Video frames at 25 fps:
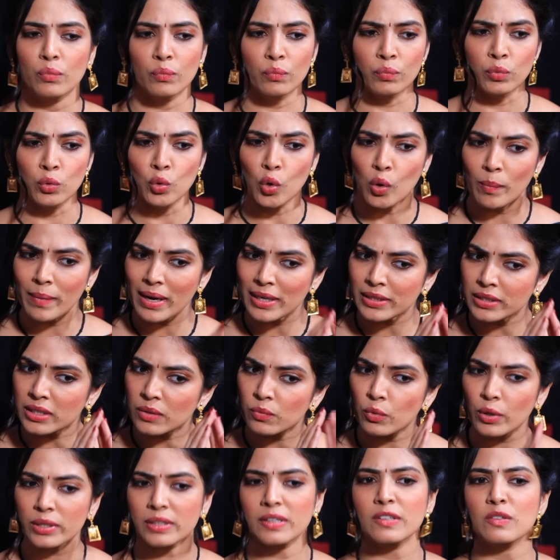no
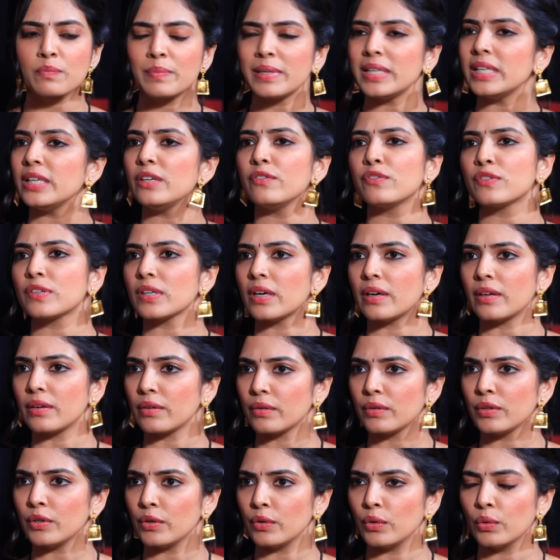matter what his beliefs are,
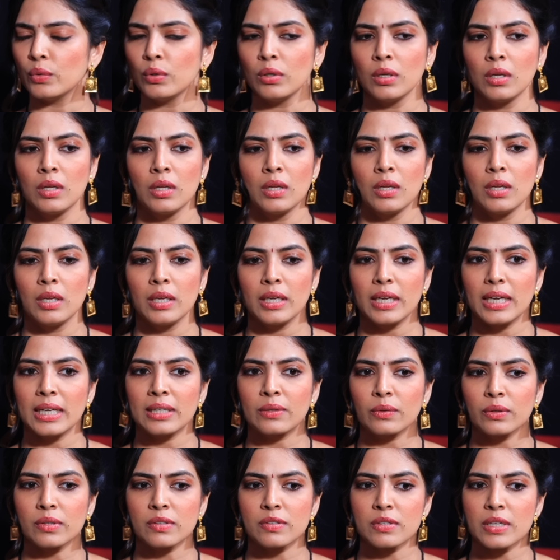you know,
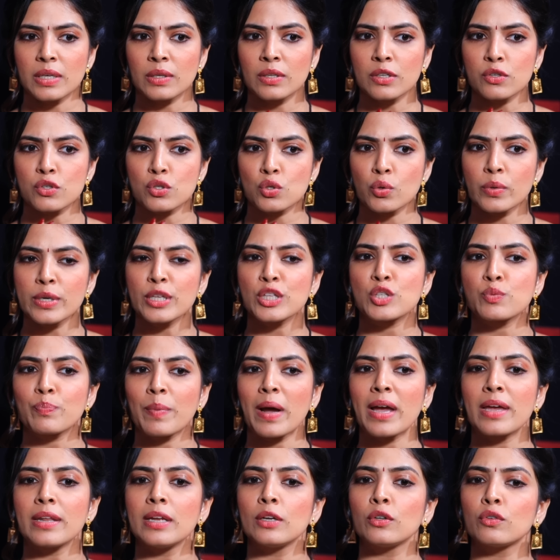it is so
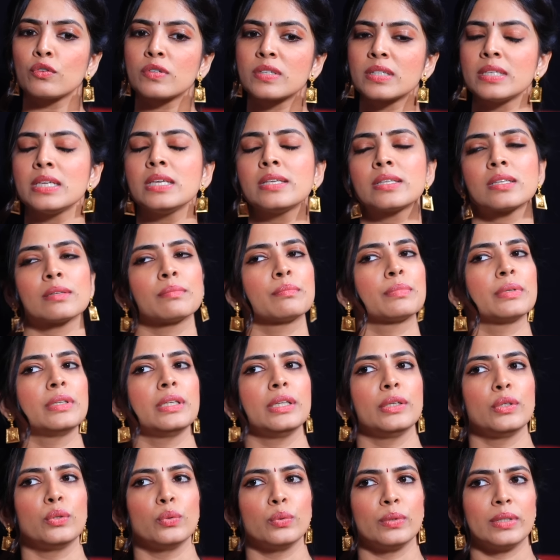inspiring to see
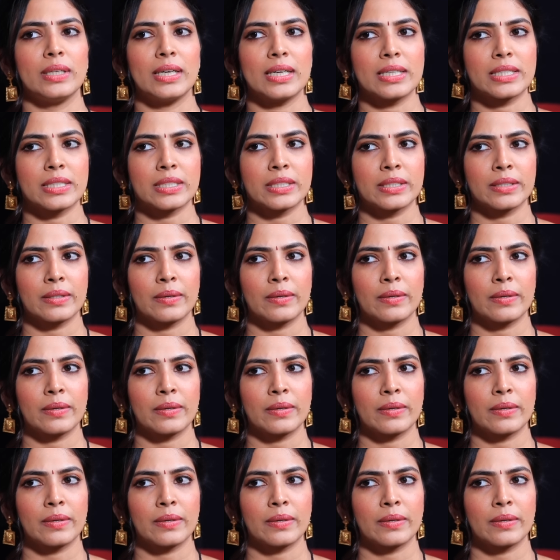somebody do that.